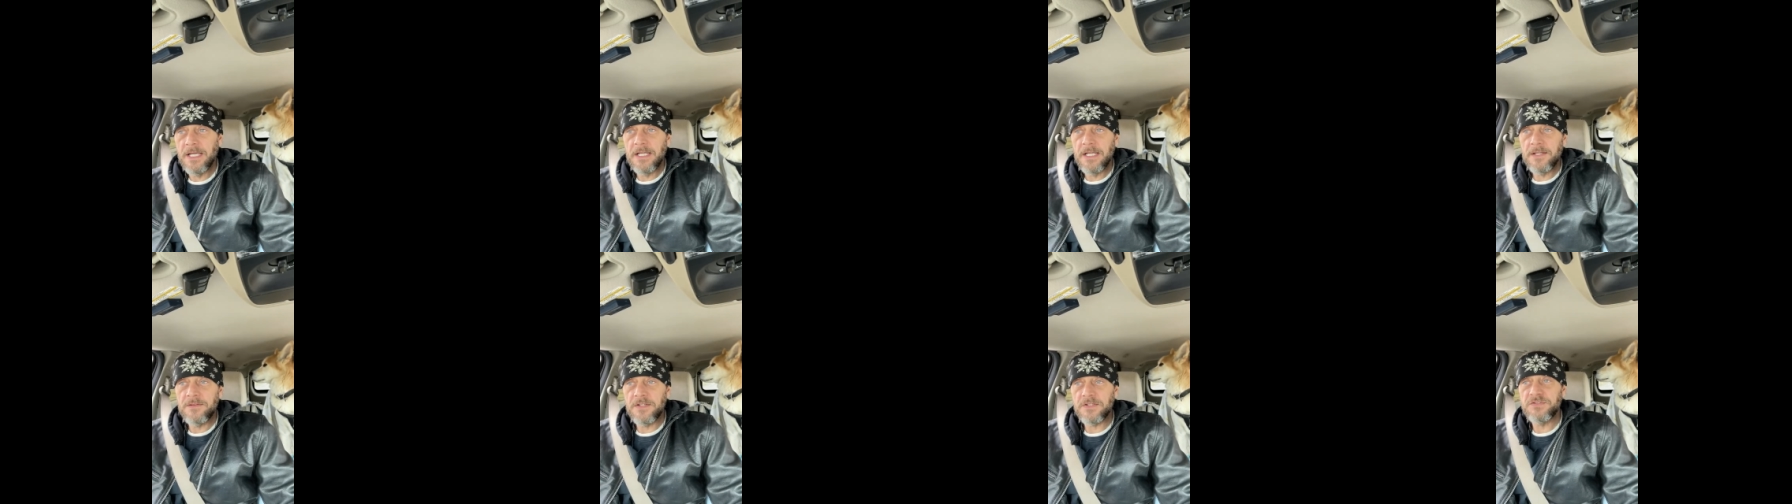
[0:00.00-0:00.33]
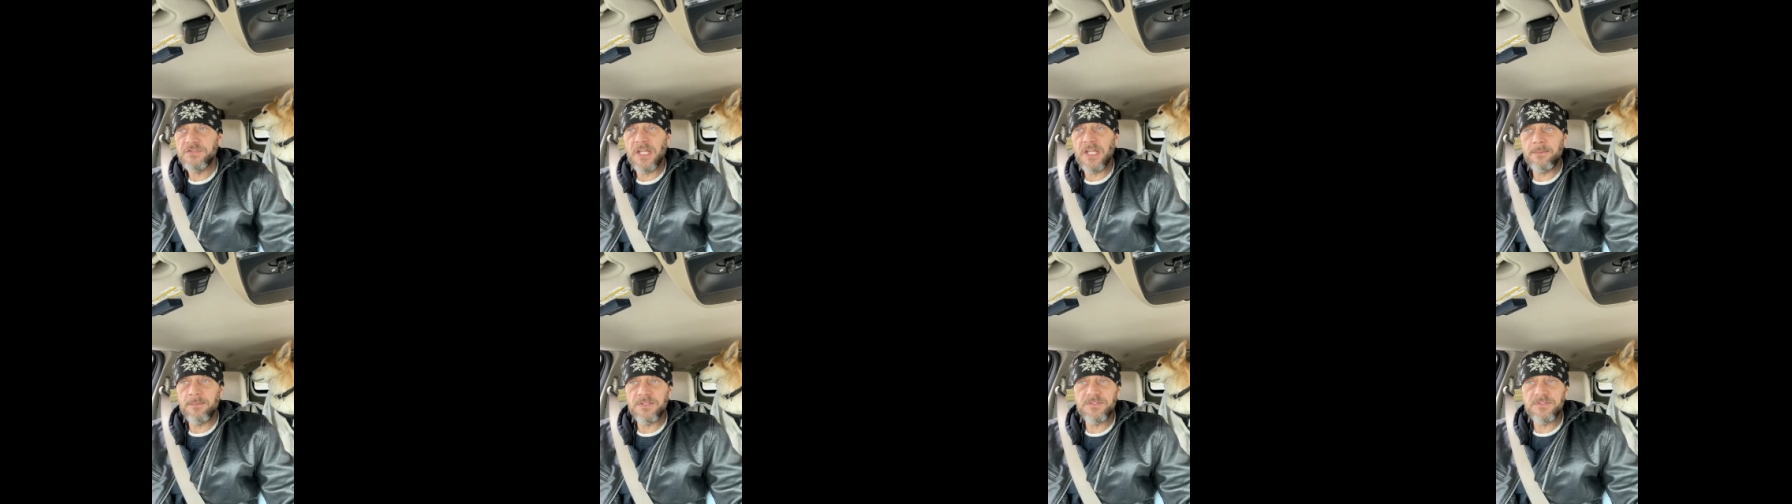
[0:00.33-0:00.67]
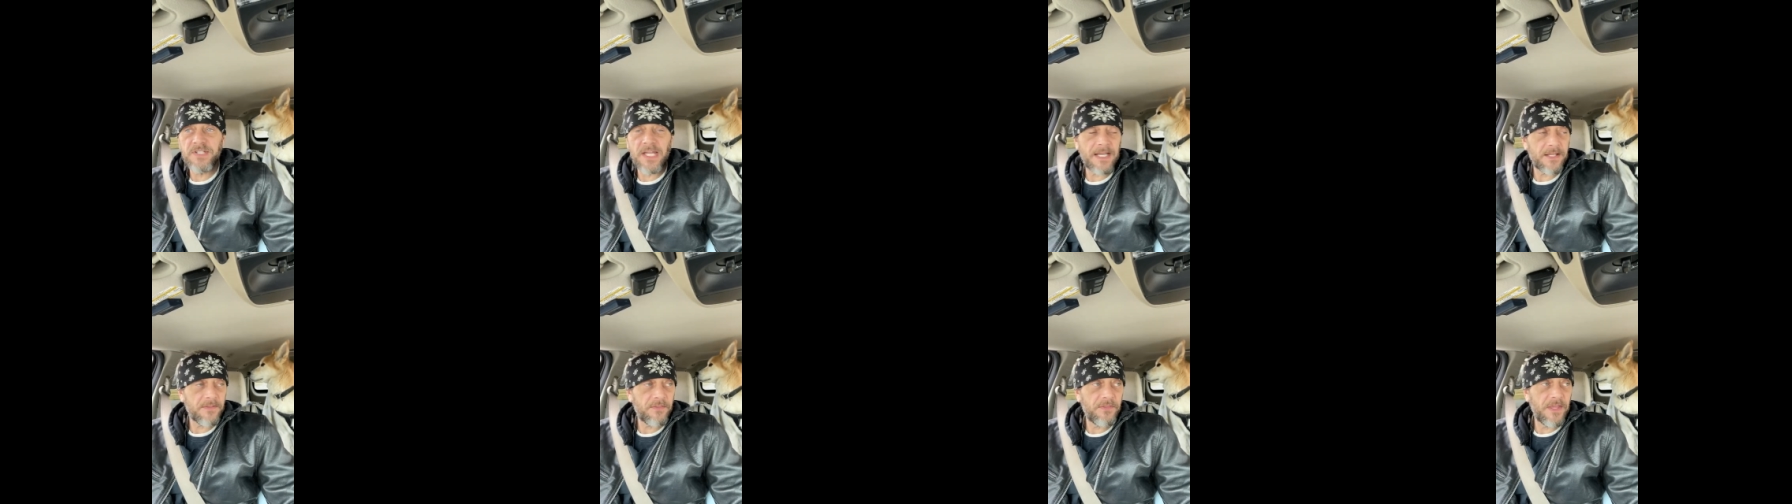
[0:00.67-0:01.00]
the same
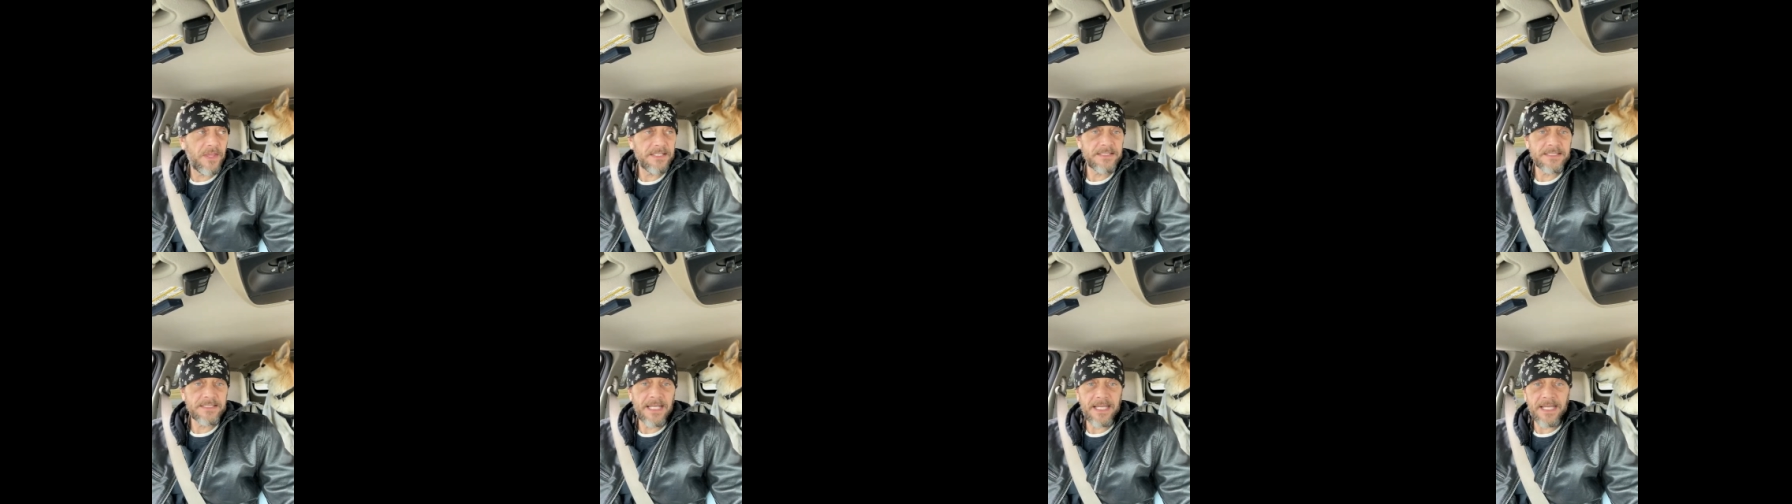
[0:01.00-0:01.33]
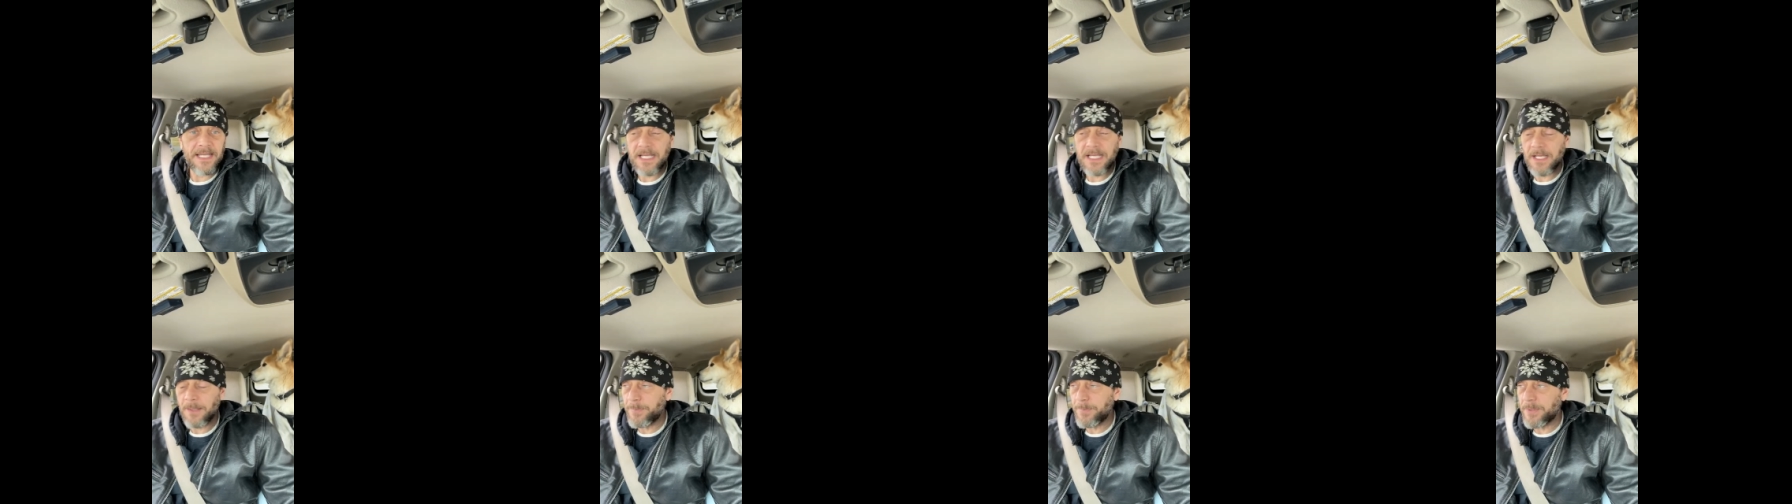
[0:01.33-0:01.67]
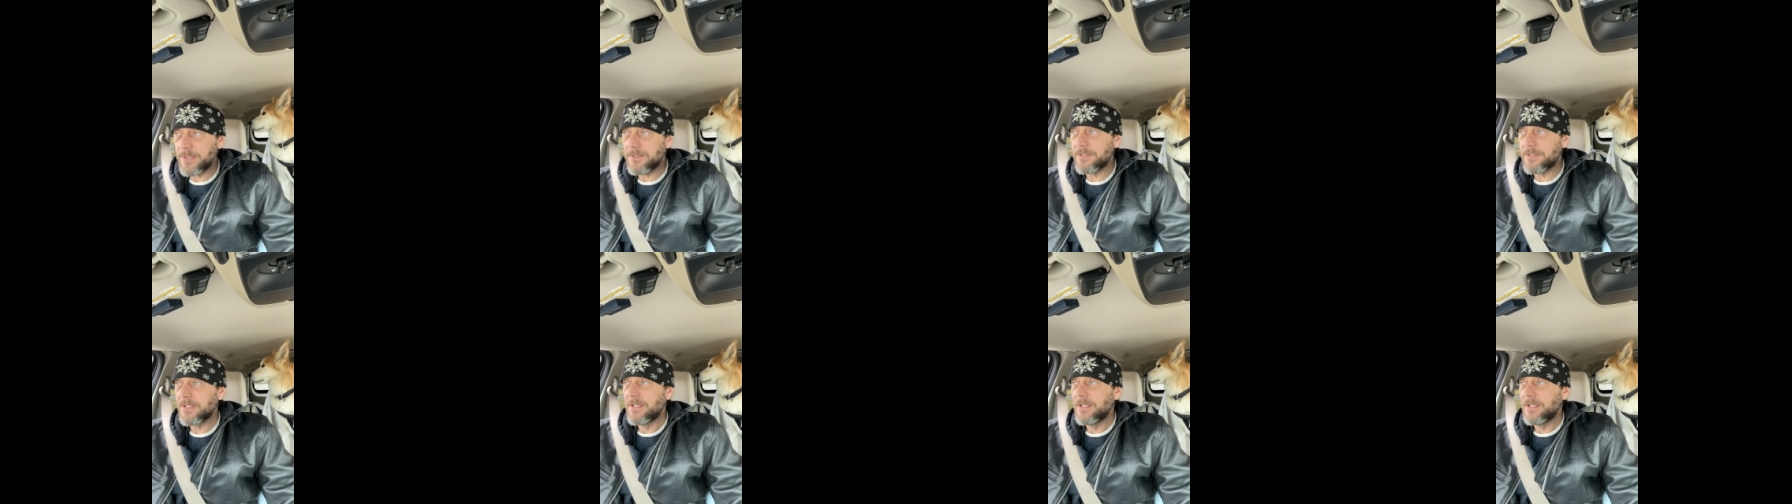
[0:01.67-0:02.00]
exact thing that
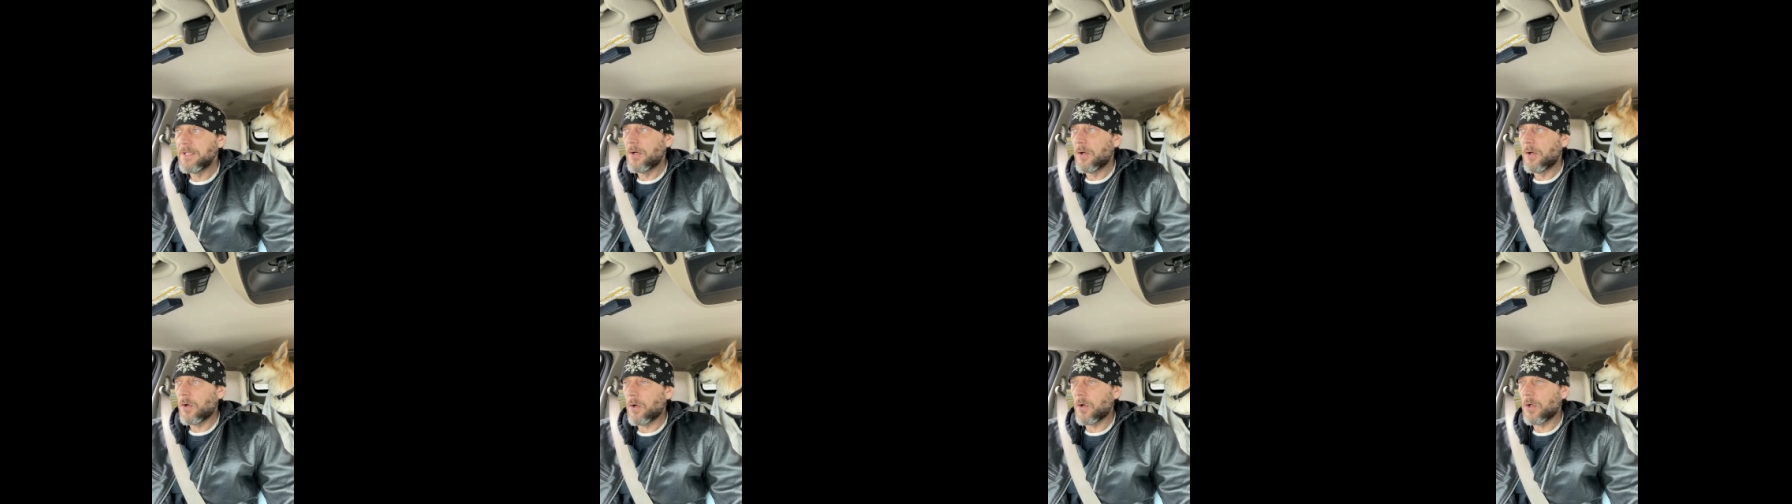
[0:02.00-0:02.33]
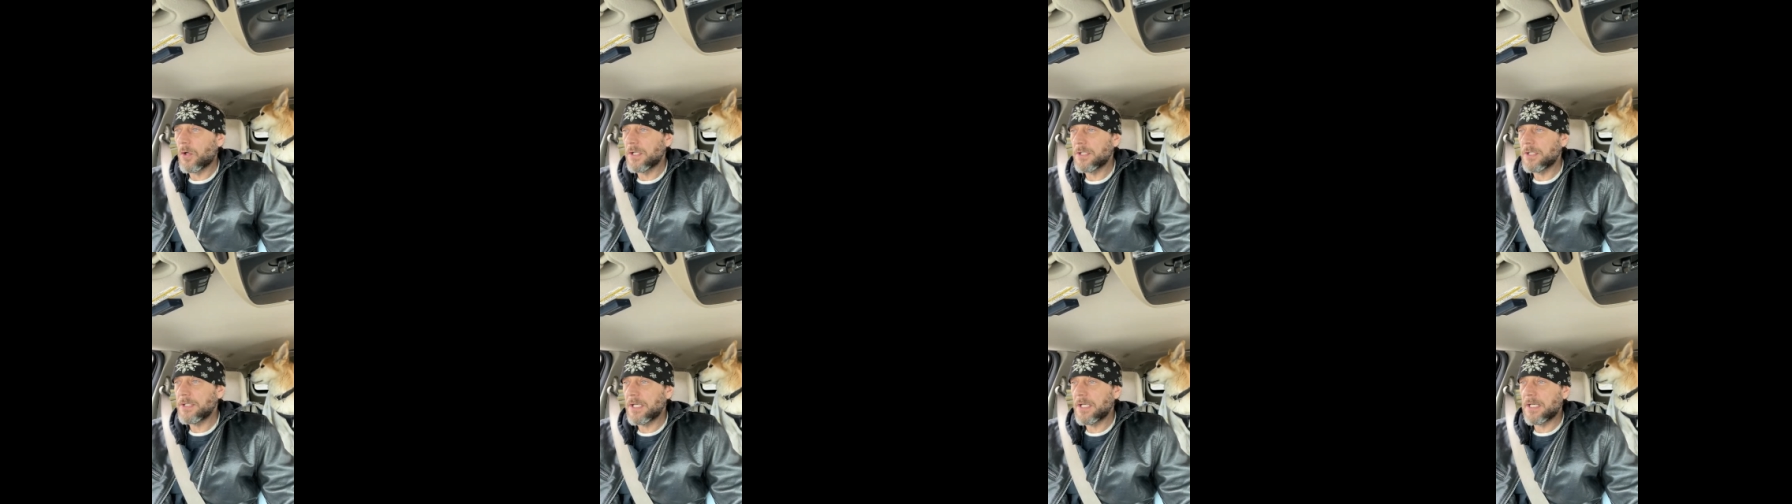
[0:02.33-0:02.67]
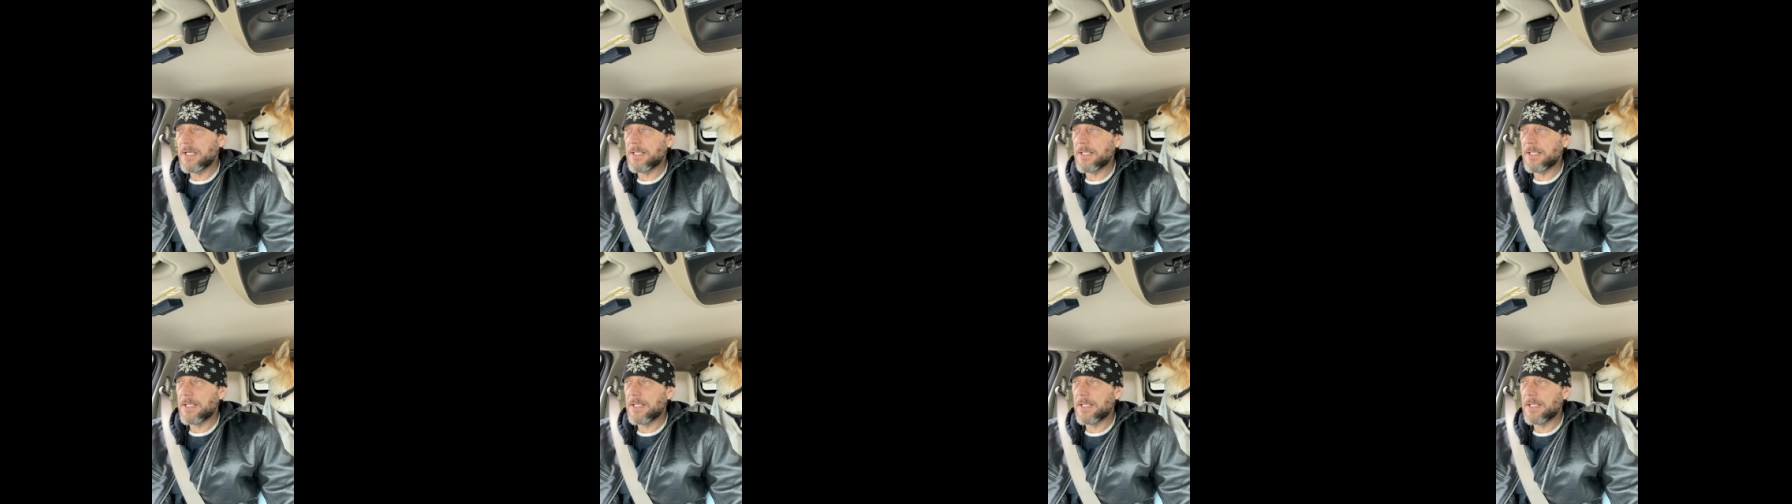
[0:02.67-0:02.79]
happened on